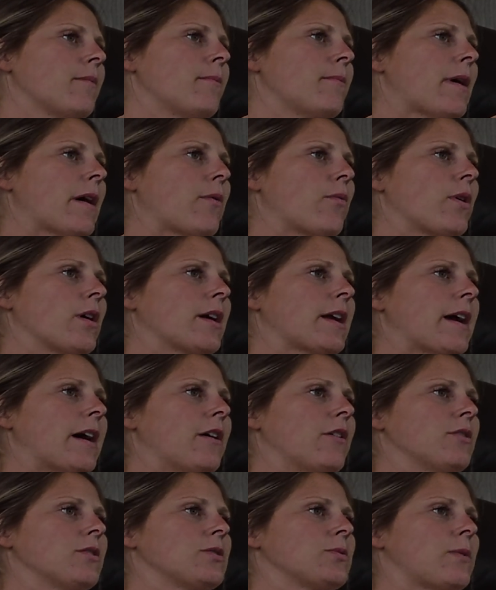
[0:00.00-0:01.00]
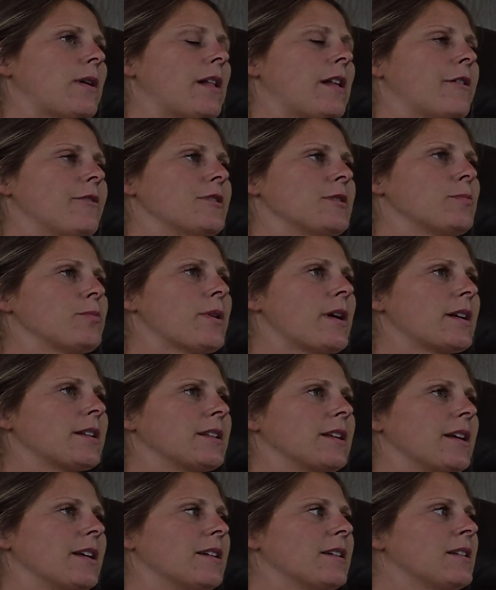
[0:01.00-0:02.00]
my workouts while I was
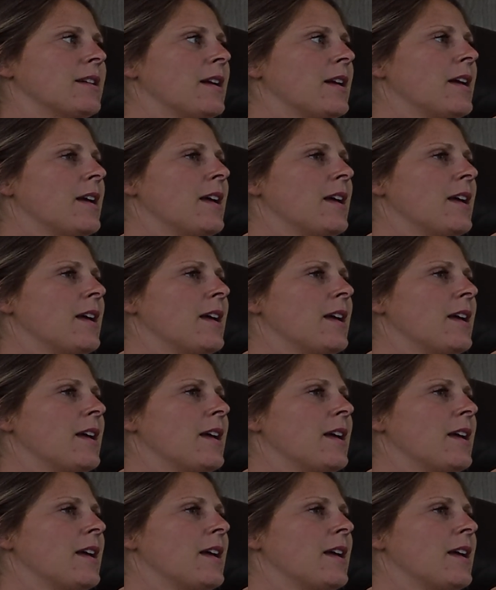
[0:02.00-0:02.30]
pregnant